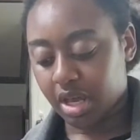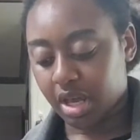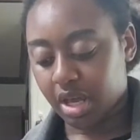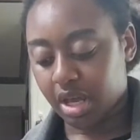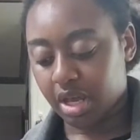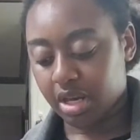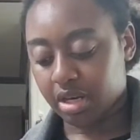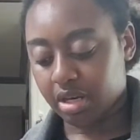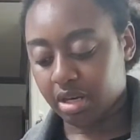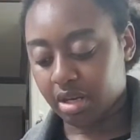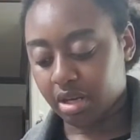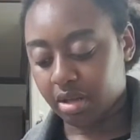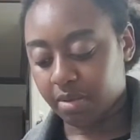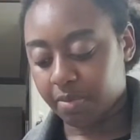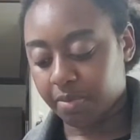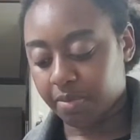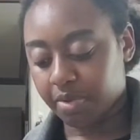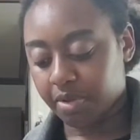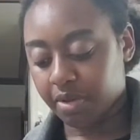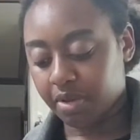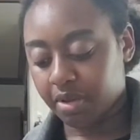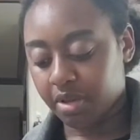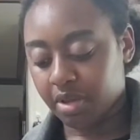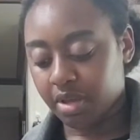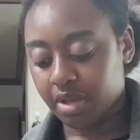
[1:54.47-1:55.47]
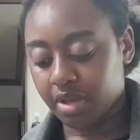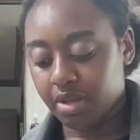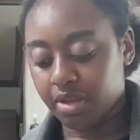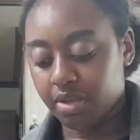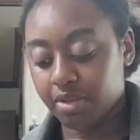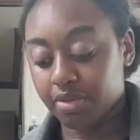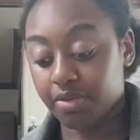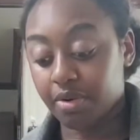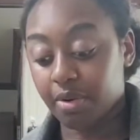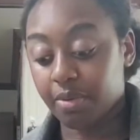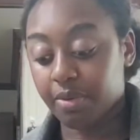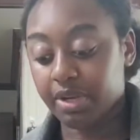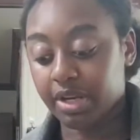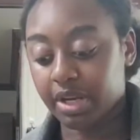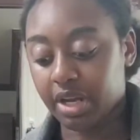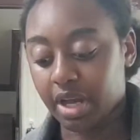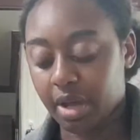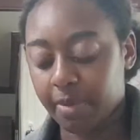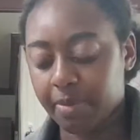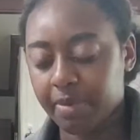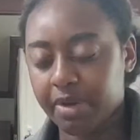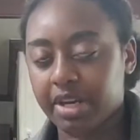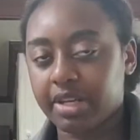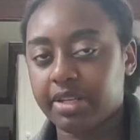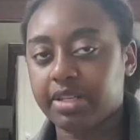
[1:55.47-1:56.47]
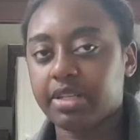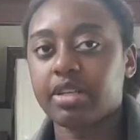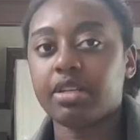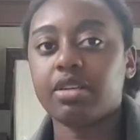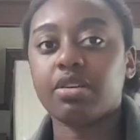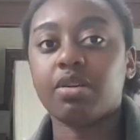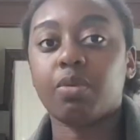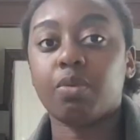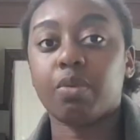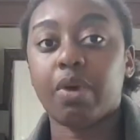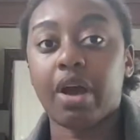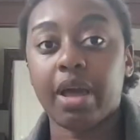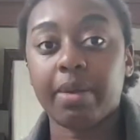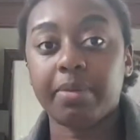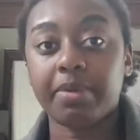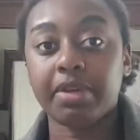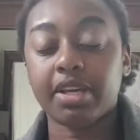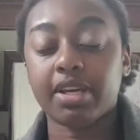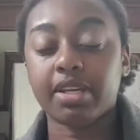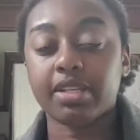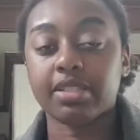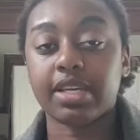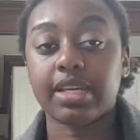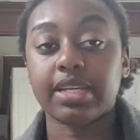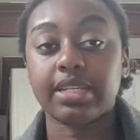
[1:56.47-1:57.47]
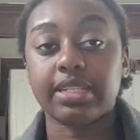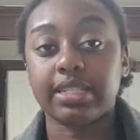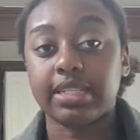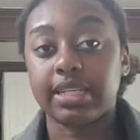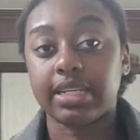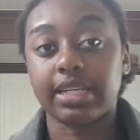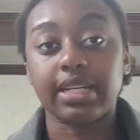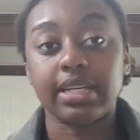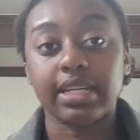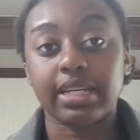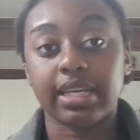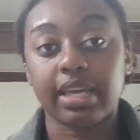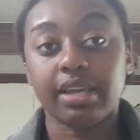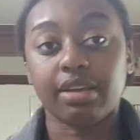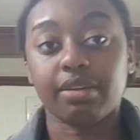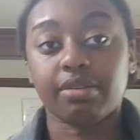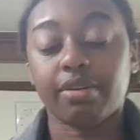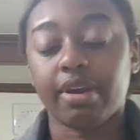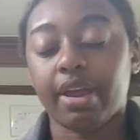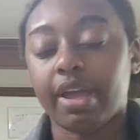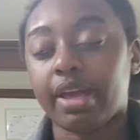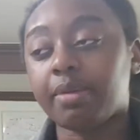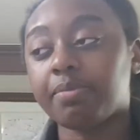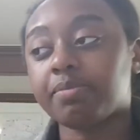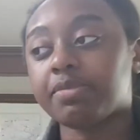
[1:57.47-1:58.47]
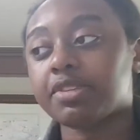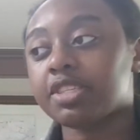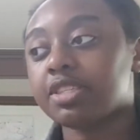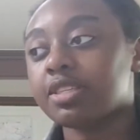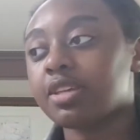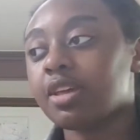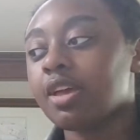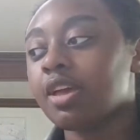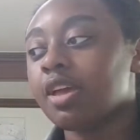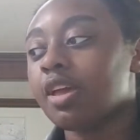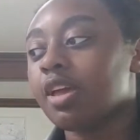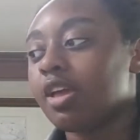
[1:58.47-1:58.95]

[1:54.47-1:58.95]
end up throwing up, and I didn't know why because I didn't get cramps,